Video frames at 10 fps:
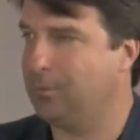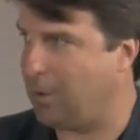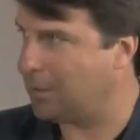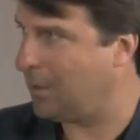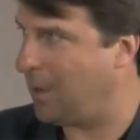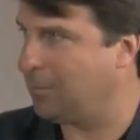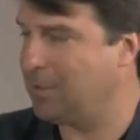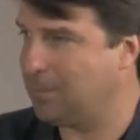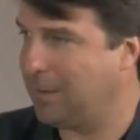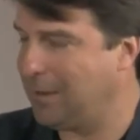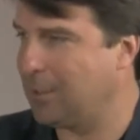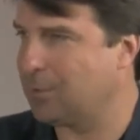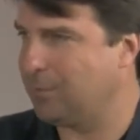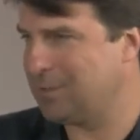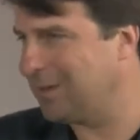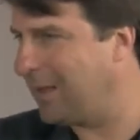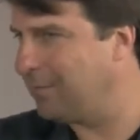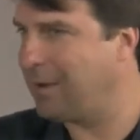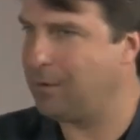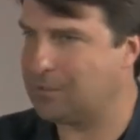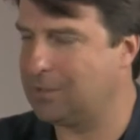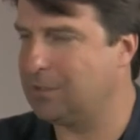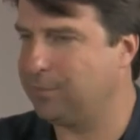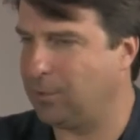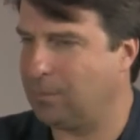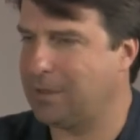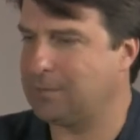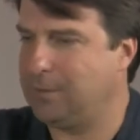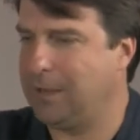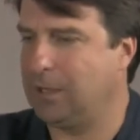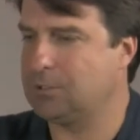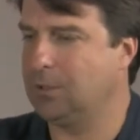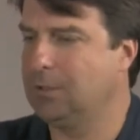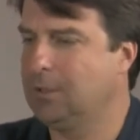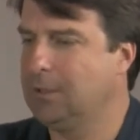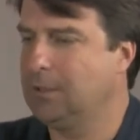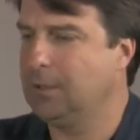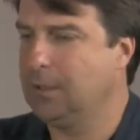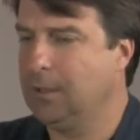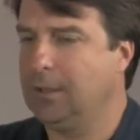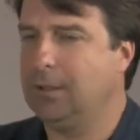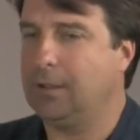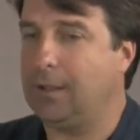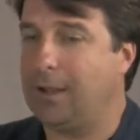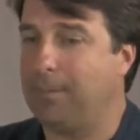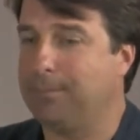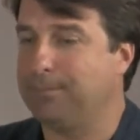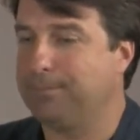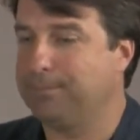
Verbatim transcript: Ron Conway's been an angel investor kind of, and now he's got this firm, SV Angel. Um,